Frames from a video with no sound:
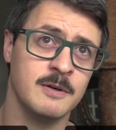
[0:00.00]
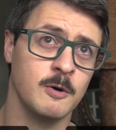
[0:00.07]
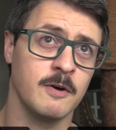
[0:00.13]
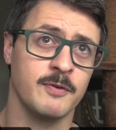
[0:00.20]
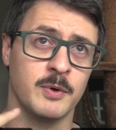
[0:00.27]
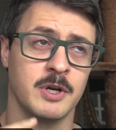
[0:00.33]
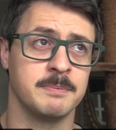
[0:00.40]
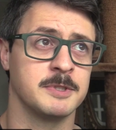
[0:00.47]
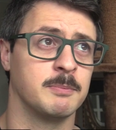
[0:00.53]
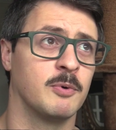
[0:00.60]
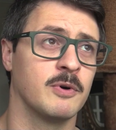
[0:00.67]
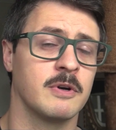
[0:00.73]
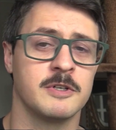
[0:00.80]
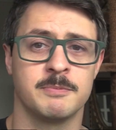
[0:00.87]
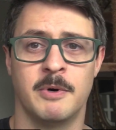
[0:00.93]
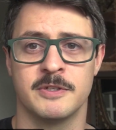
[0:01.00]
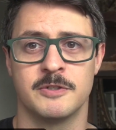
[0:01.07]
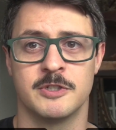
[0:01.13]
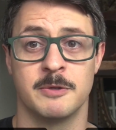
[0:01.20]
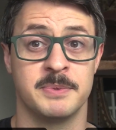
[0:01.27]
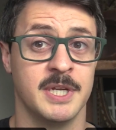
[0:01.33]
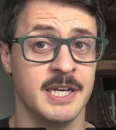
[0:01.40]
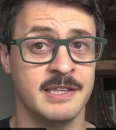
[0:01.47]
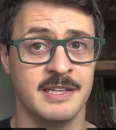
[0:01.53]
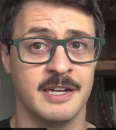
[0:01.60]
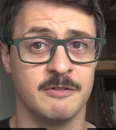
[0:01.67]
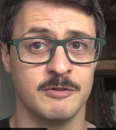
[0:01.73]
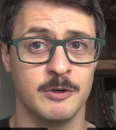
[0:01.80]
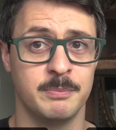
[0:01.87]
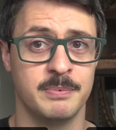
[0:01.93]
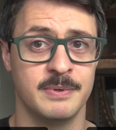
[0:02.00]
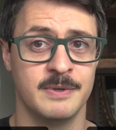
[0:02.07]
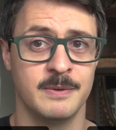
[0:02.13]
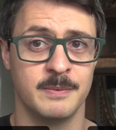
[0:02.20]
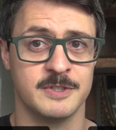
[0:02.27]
or if you want to help support our sponsorships in that group,